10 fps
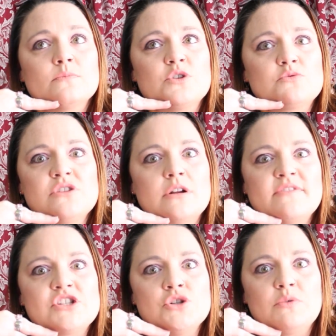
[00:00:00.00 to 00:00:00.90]
which none of
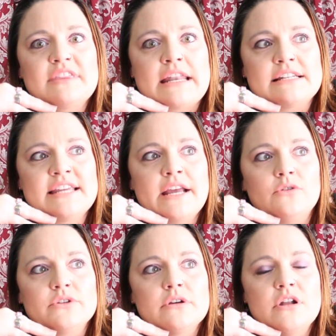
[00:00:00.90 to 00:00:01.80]
us knew what that
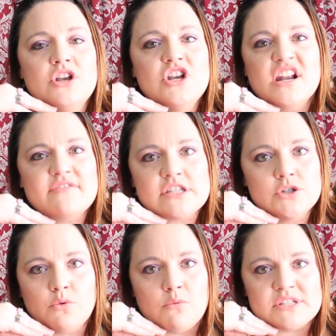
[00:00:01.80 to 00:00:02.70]
entailed. None of us
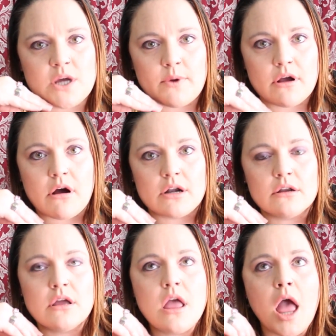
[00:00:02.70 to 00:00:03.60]
knew what was going on.
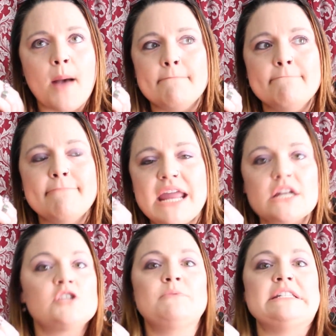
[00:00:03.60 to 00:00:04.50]

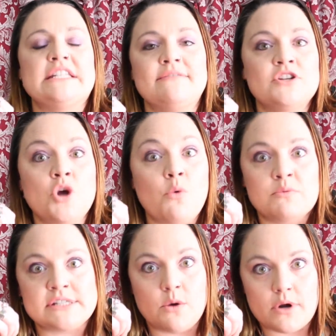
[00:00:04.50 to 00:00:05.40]
Management didn't even know what
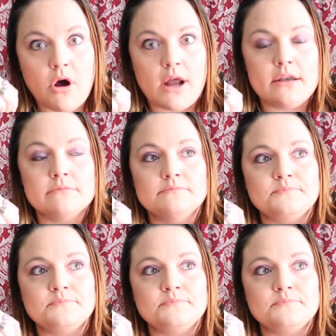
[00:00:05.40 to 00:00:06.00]
was going on.